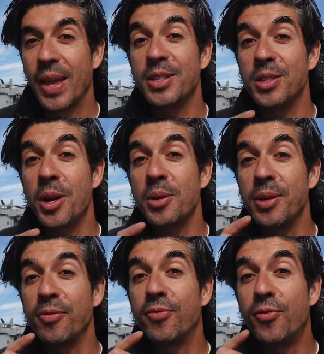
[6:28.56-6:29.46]
is it's
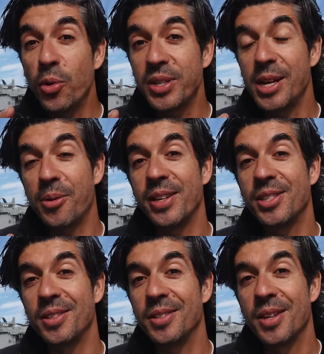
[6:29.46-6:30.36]
only 40
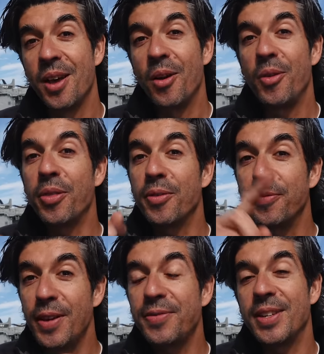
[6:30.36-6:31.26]
questions, not the
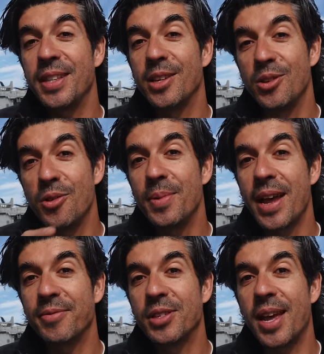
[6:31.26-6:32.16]
50 that you normally
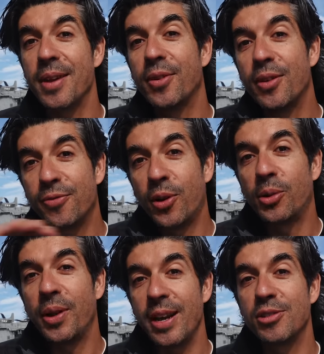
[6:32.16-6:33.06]
have to take for the
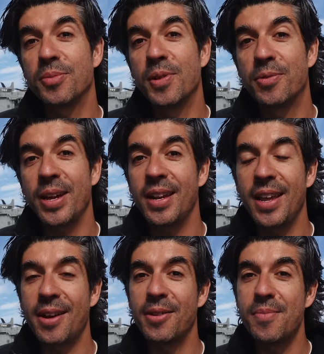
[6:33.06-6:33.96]
full instrument written
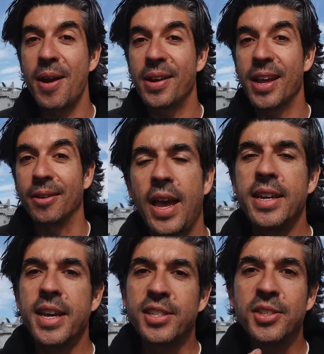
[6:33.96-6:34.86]
here in America.
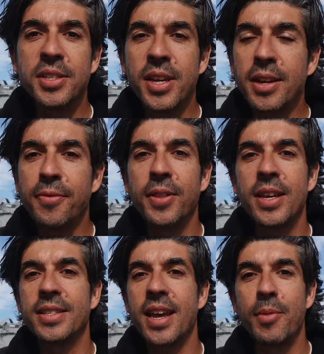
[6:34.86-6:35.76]
And yes, to study for
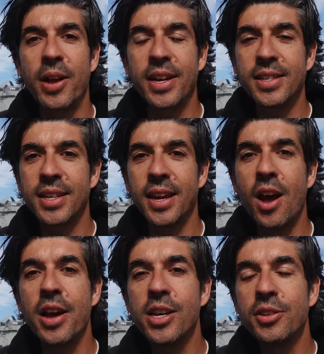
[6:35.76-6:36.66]
the exam, like I said,
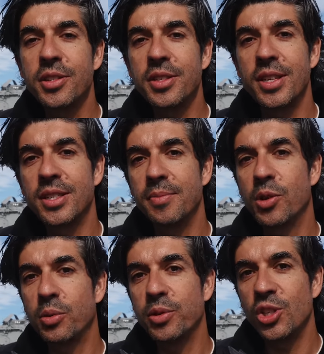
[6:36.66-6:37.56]
I used a system called